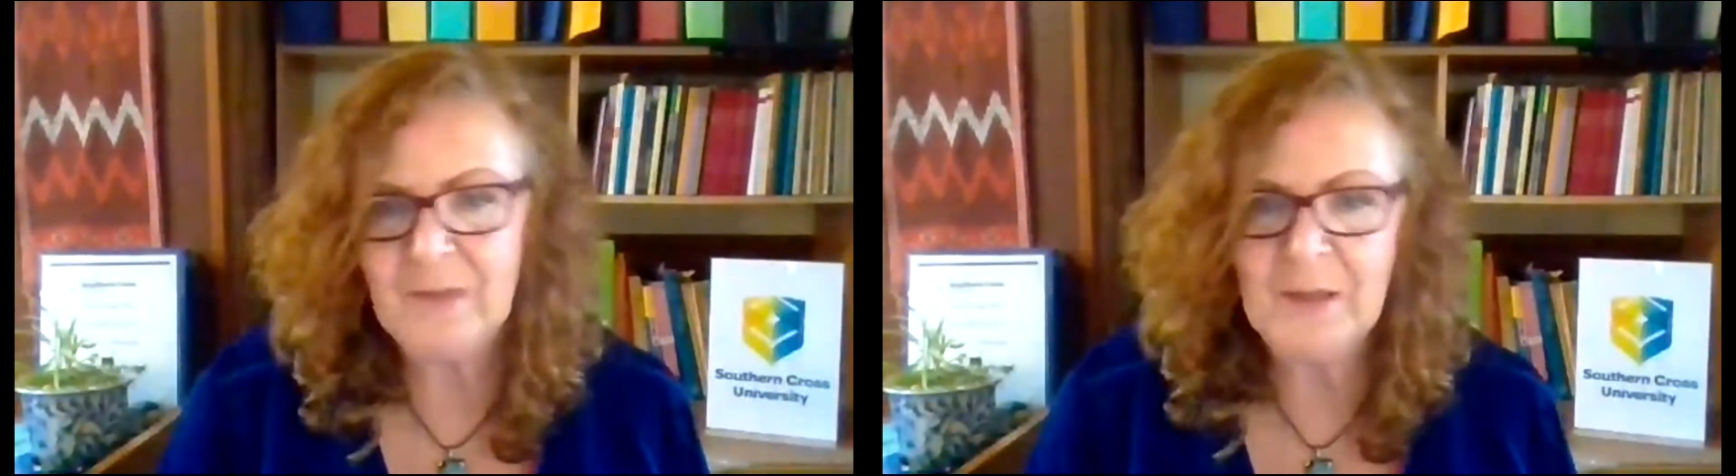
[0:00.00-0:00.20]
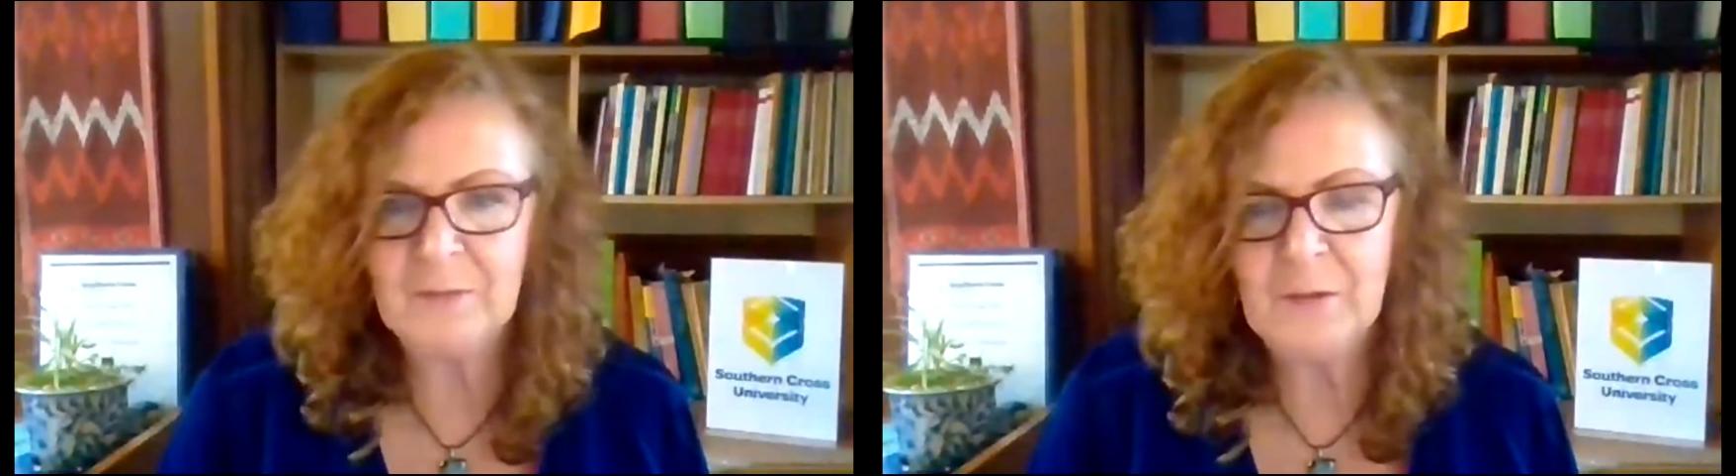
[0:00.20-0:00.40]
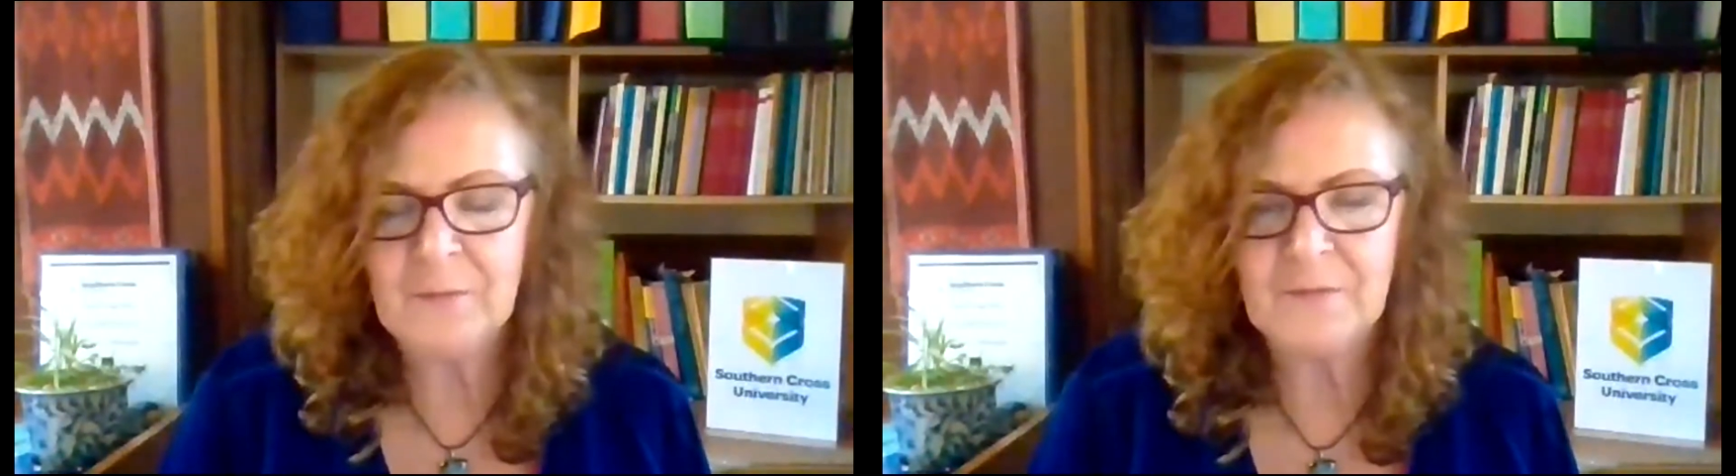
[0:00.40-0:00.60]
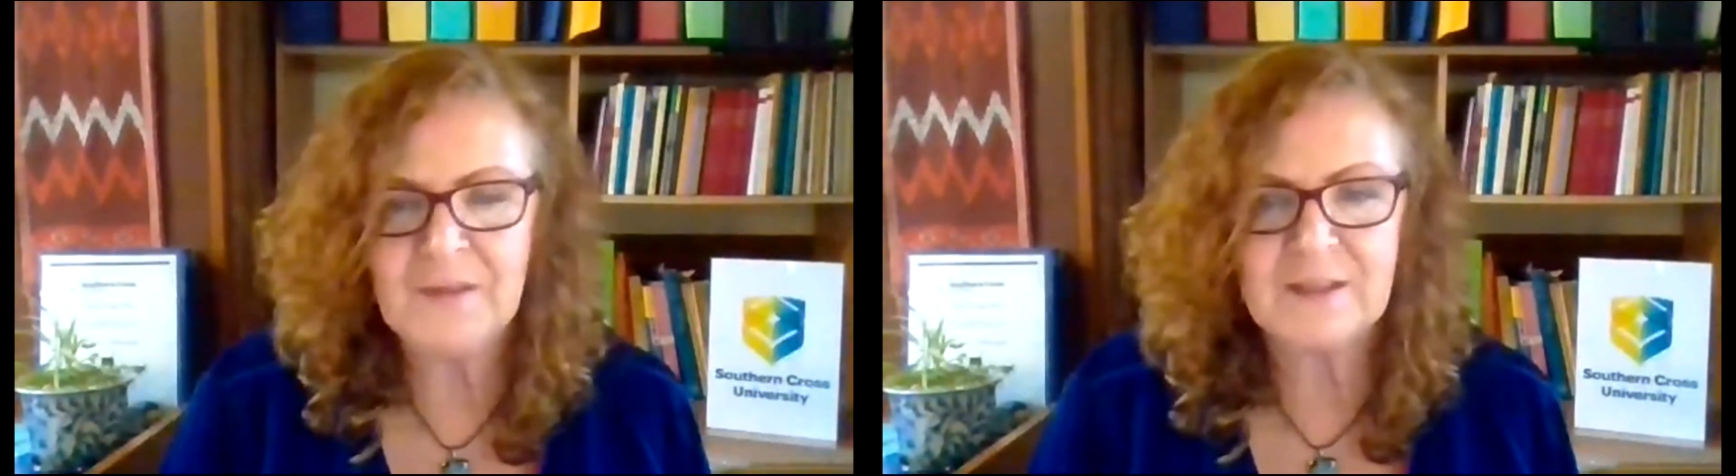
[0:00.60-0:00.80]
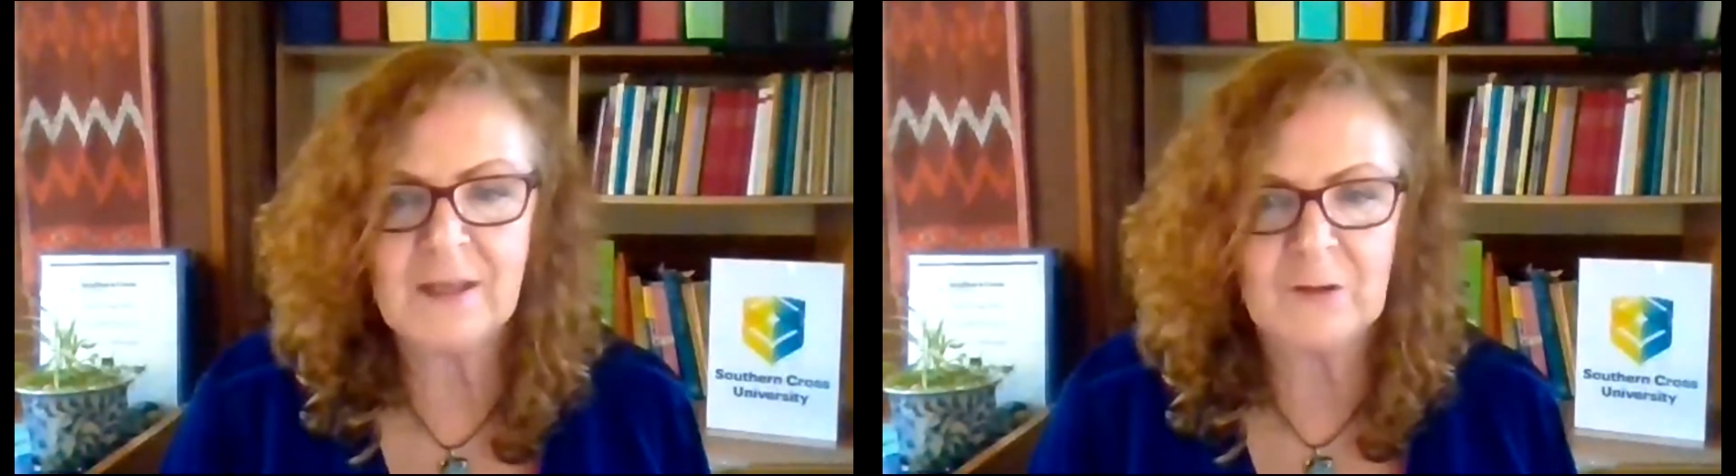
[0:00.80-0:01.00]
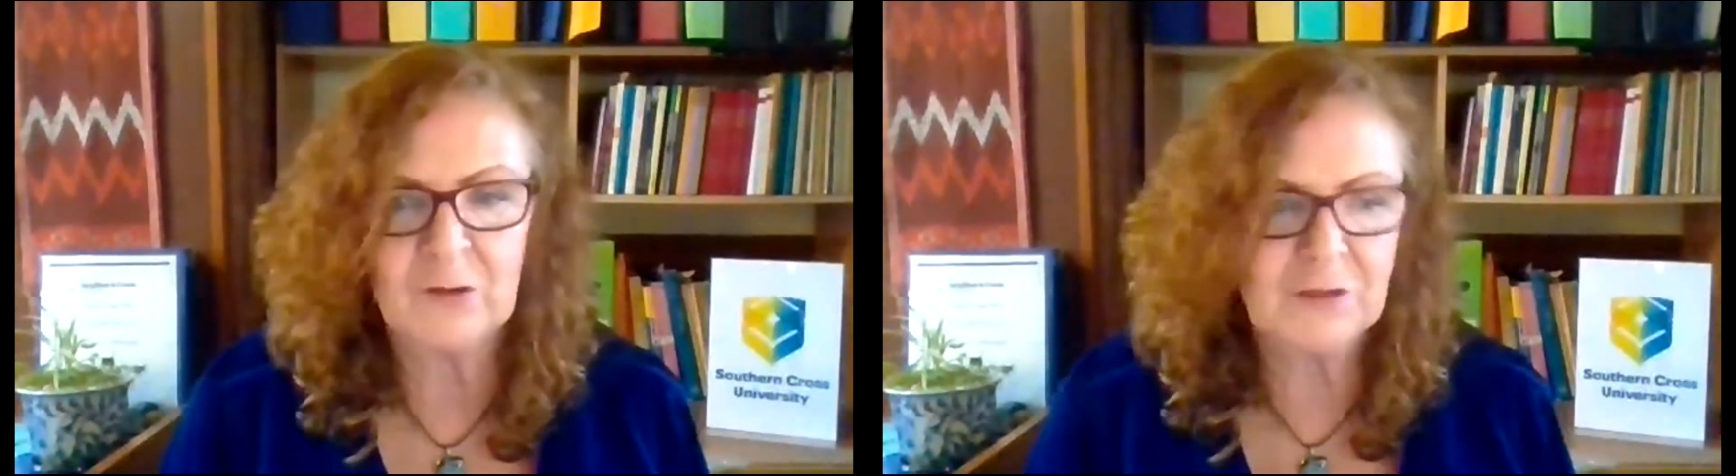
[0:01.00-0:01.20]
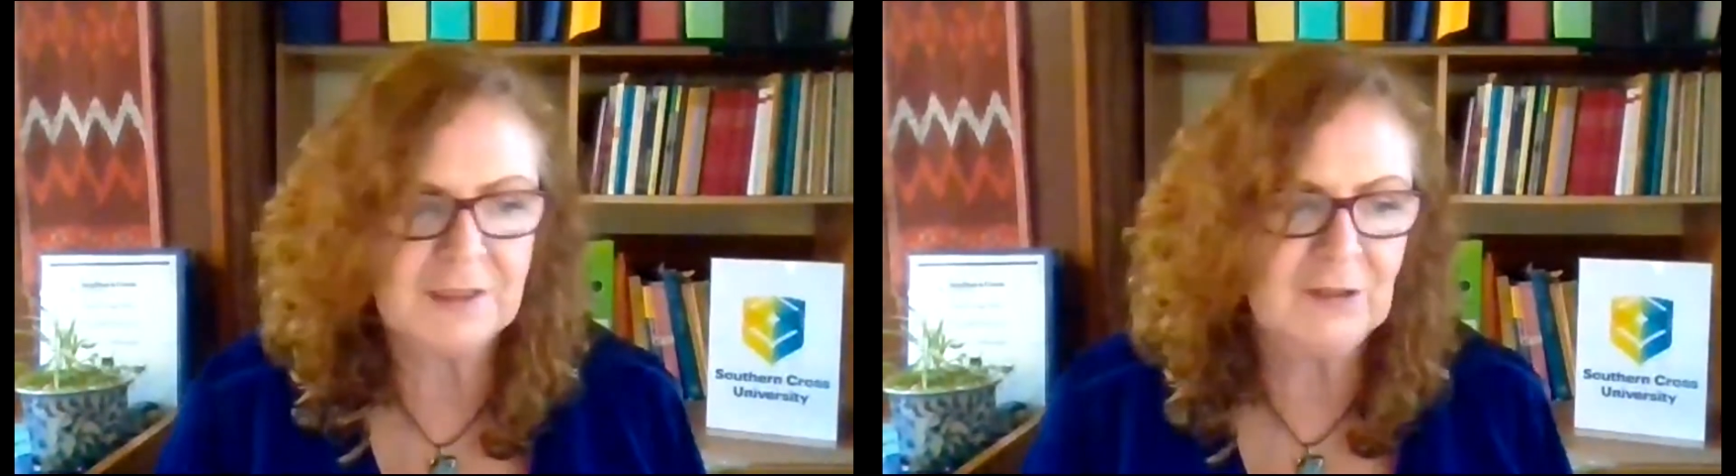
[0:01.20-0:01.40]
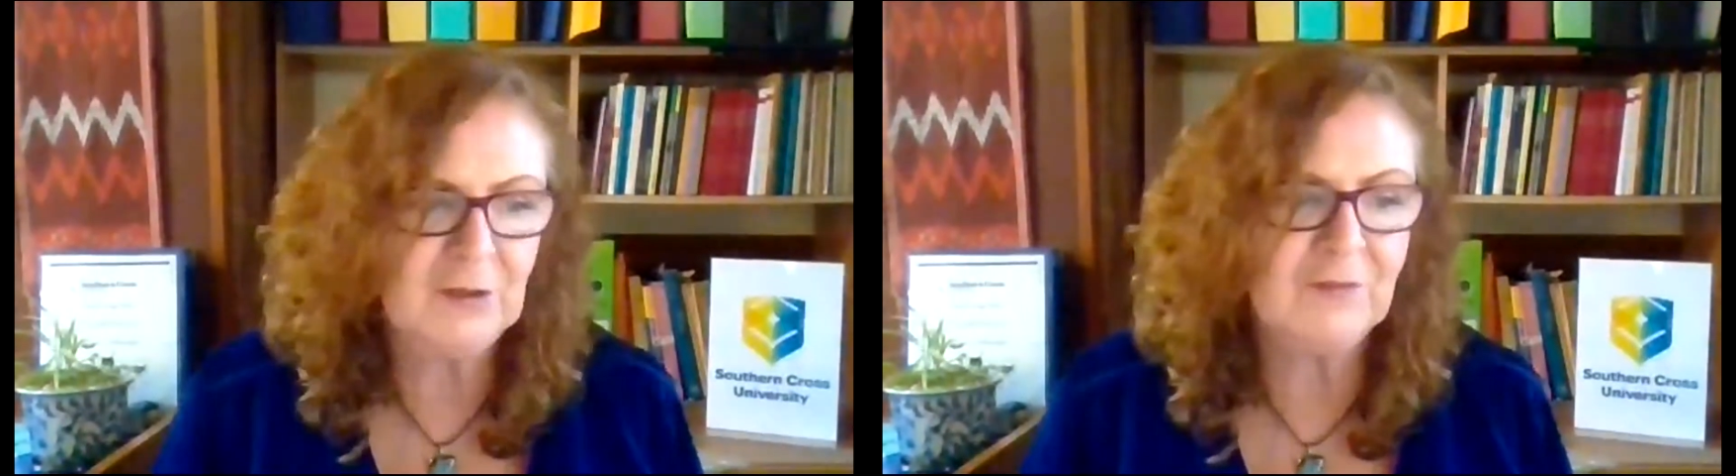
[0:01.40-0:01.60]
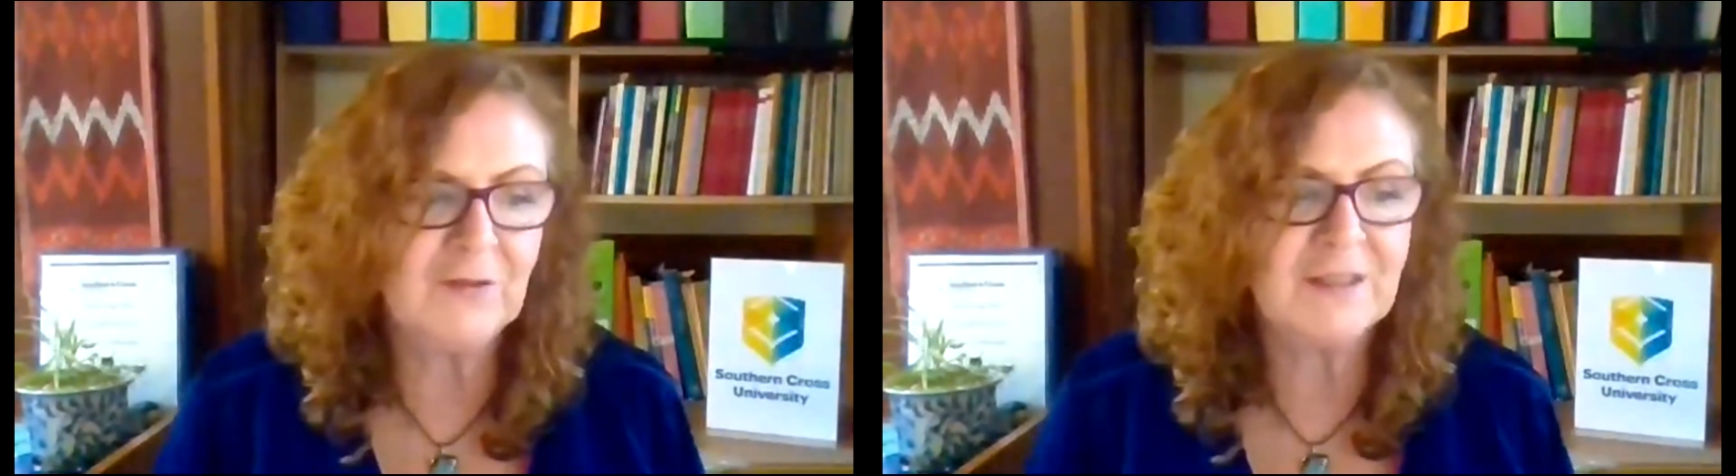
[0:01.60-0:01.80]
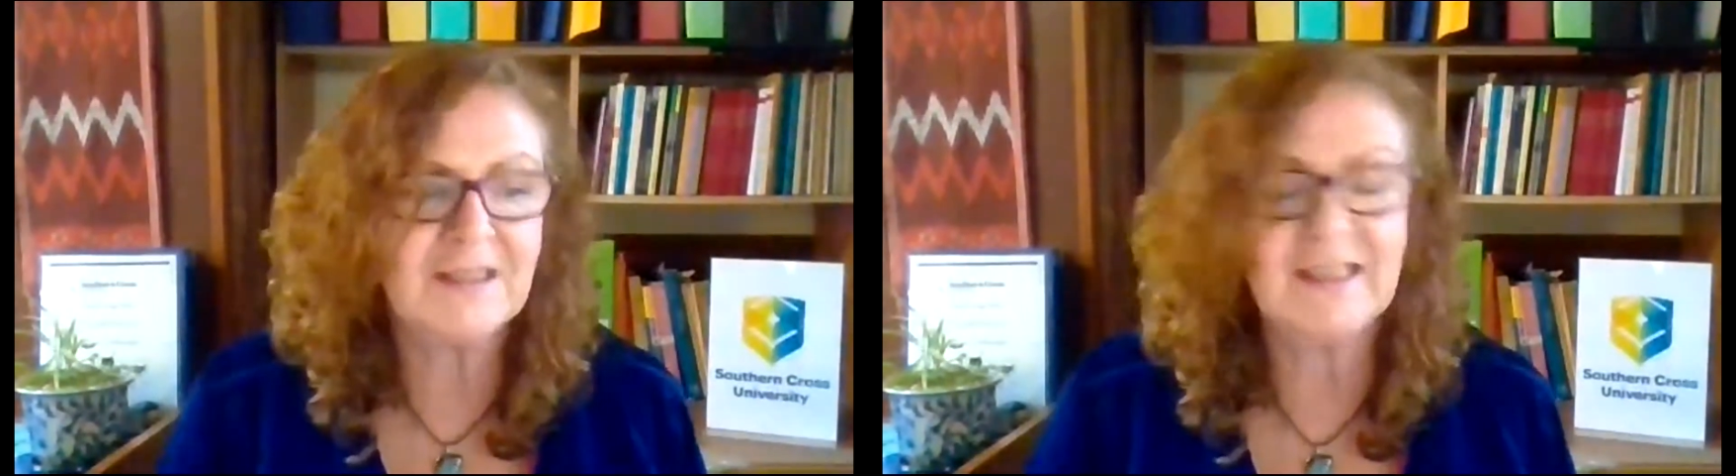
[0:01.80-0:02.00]
the Southern Cross
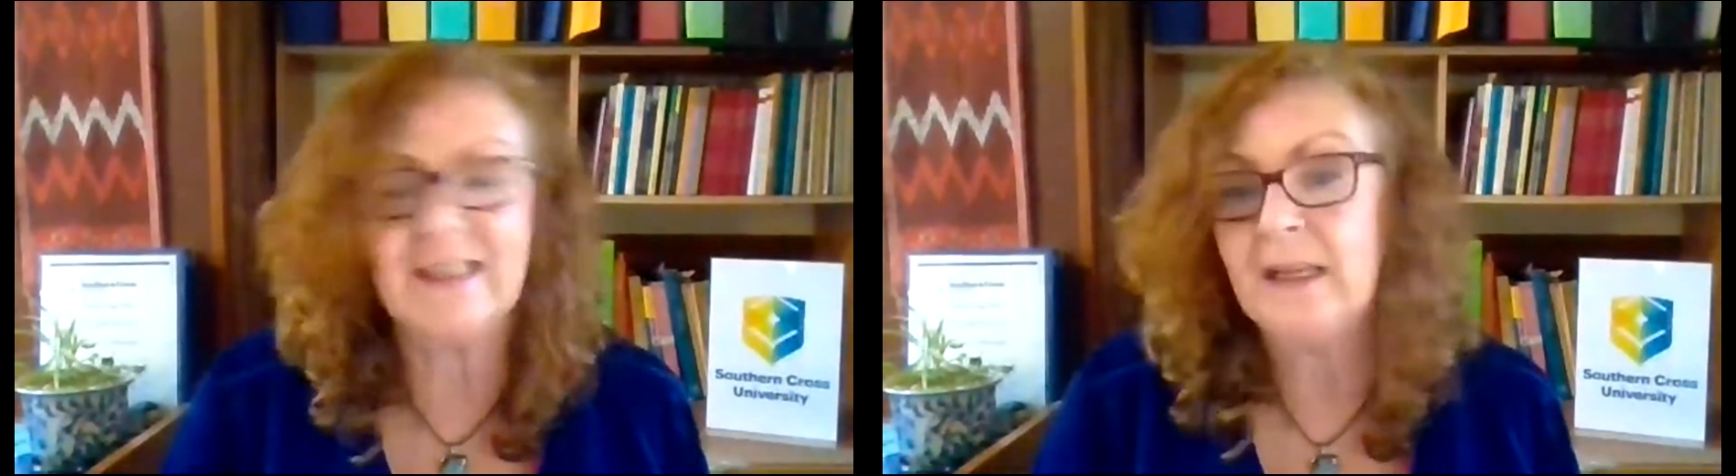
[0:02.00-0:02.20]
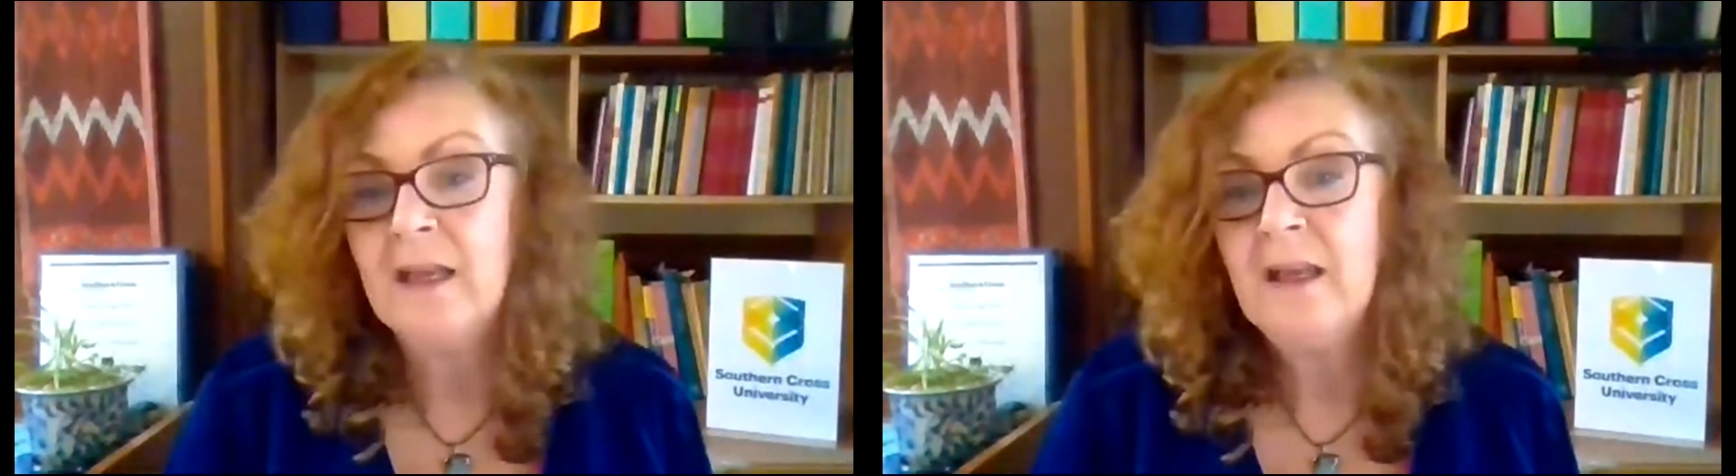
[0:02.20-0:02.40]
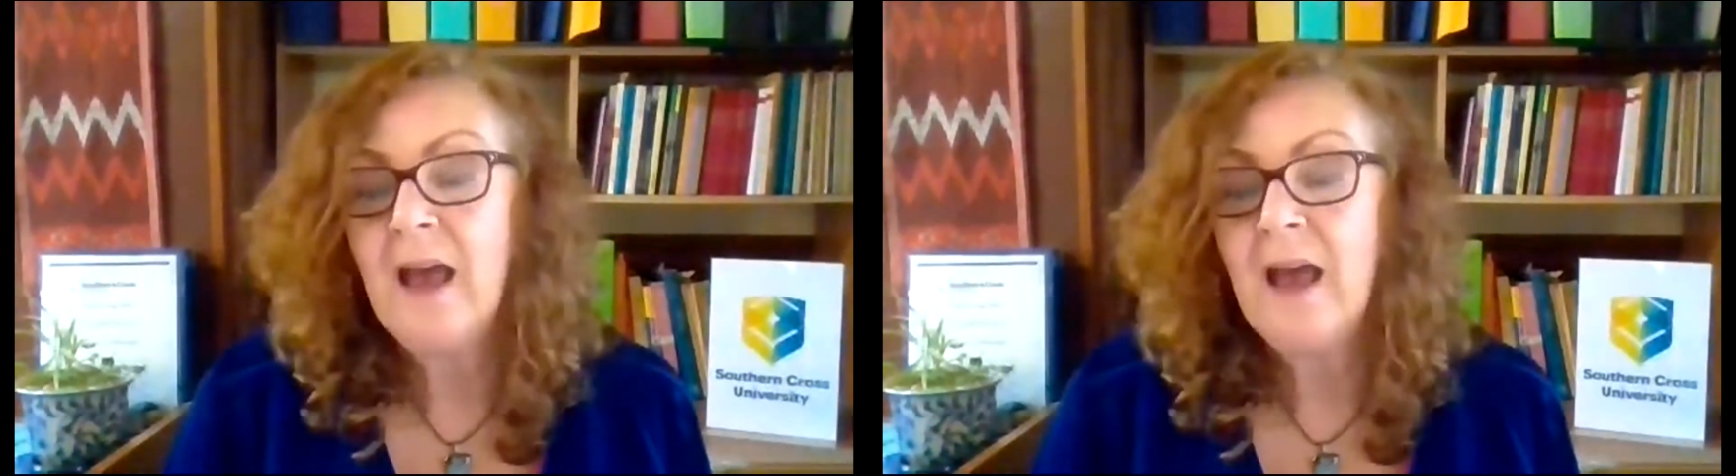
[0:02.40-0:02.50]
University